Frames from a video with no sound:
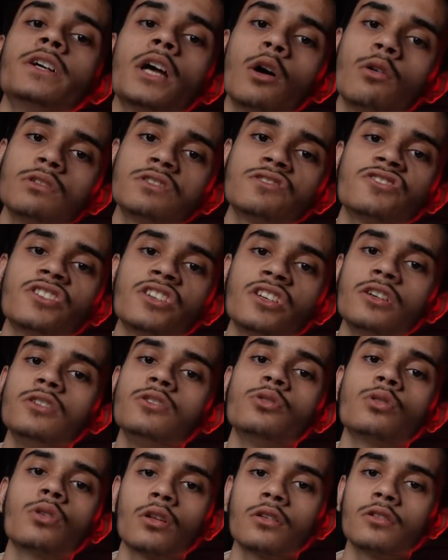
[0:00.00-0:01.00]
how a single
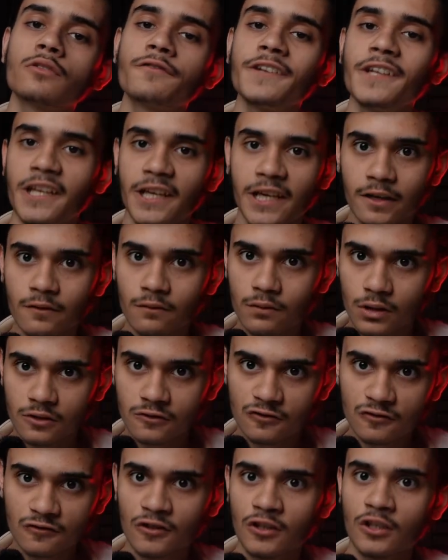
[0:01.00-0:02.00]
neuron of an AI
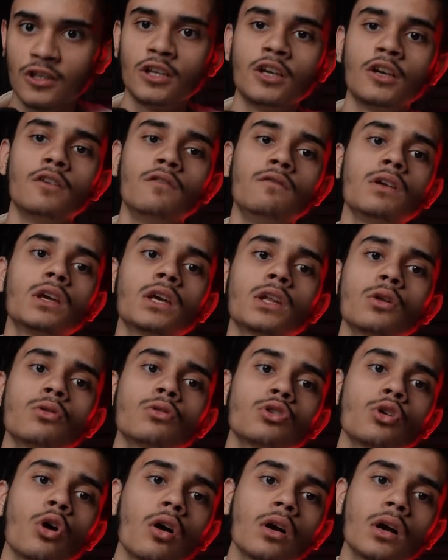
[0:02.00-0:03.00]
works, we can now
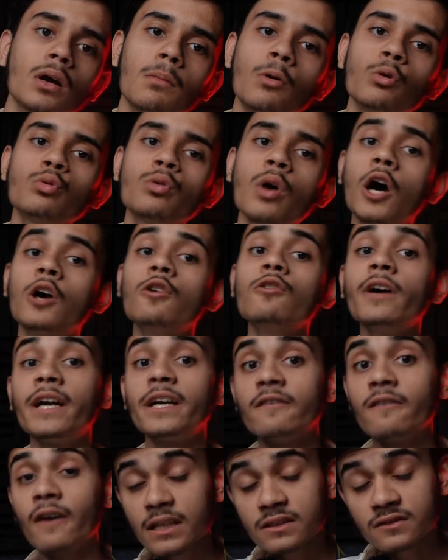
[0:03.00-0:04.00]
talk about how
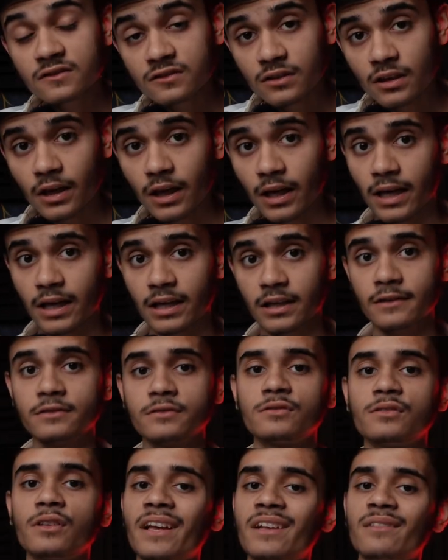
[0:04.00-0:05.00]
advanced
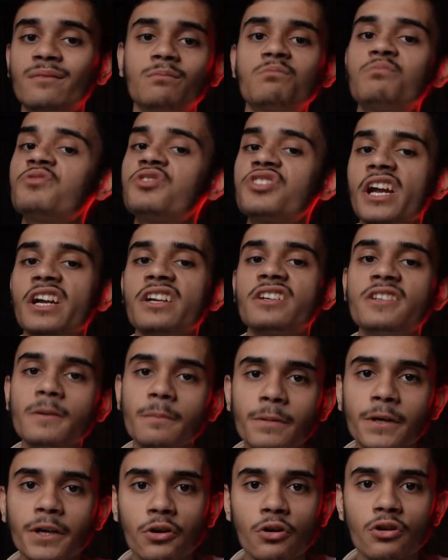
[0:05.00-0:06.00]
AIs like
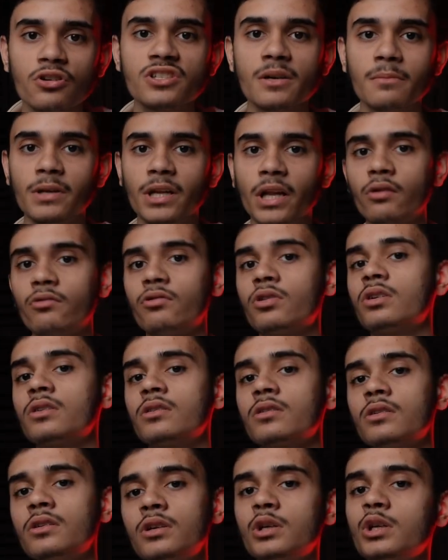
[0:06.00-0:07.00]
ChatGPT or Gemini
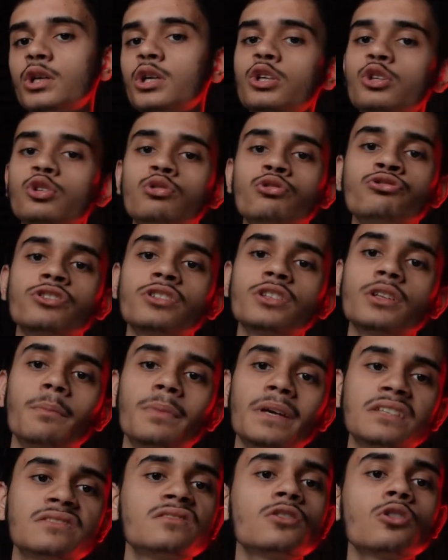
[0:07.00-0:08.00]
work, using the
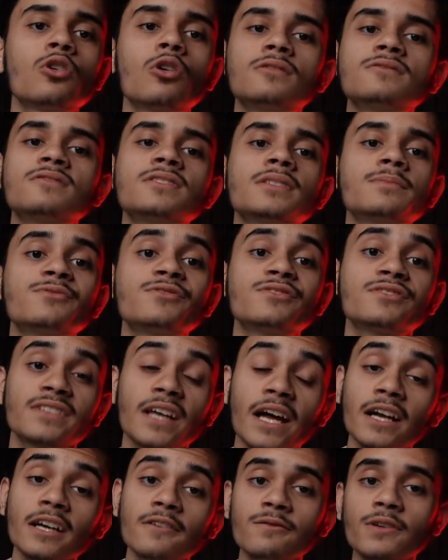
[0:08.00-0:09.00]
basic concepts
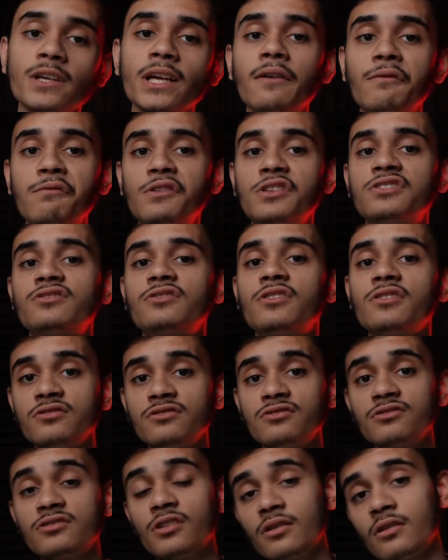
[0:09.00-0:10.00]
that we have
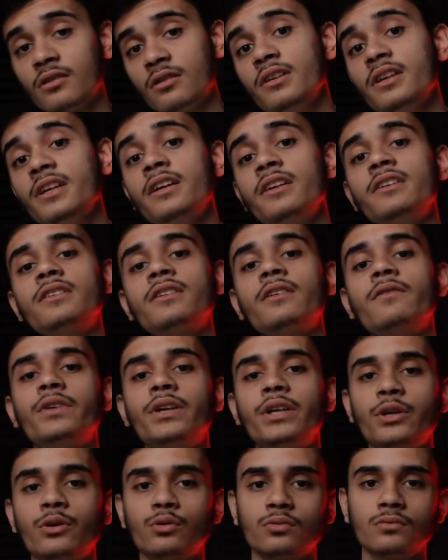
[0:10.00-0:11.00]
discussed earlier in the
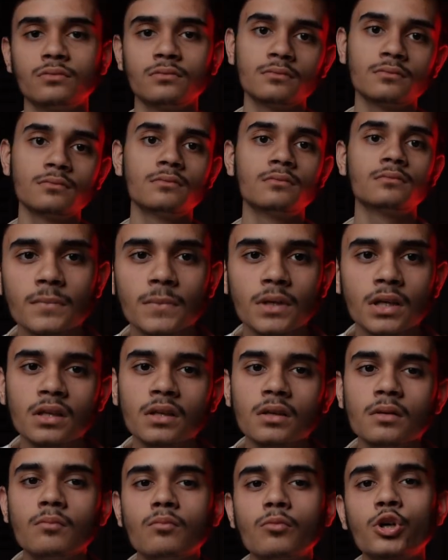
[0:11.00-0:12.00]
video.
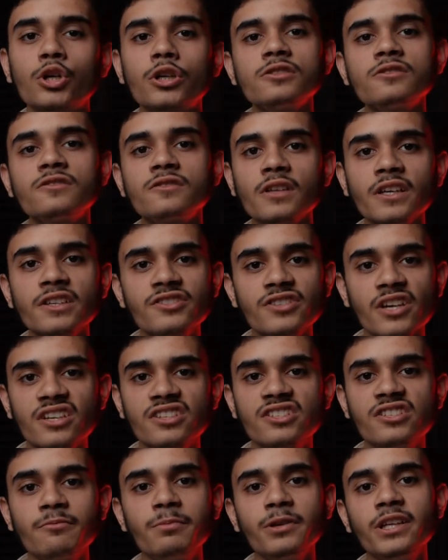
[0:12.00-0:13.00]
Models like
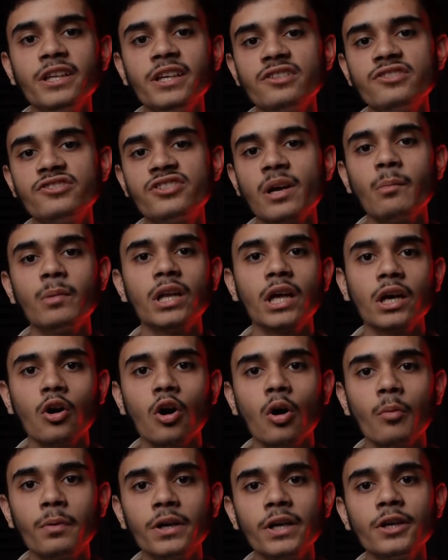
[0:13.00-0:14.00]
ChatGPT and Gemini
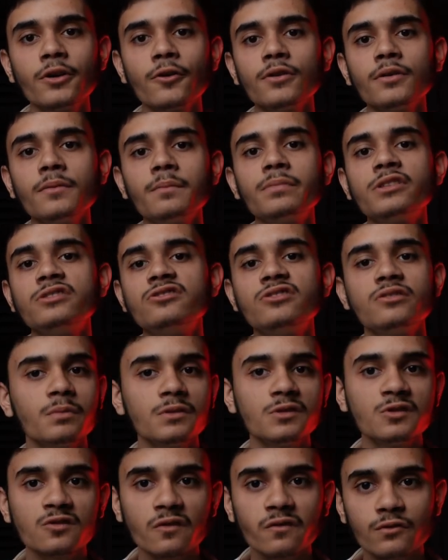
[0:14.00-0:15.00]
operate on the
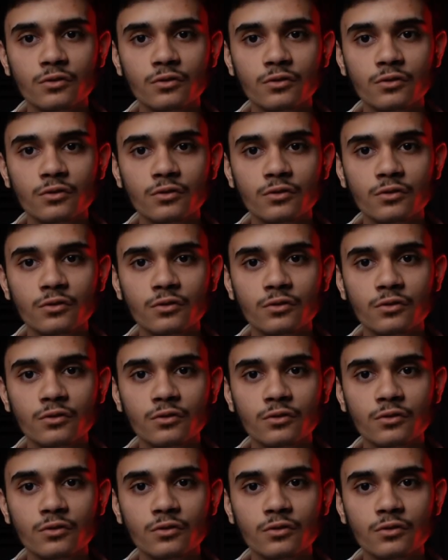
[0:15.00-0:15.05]
principles of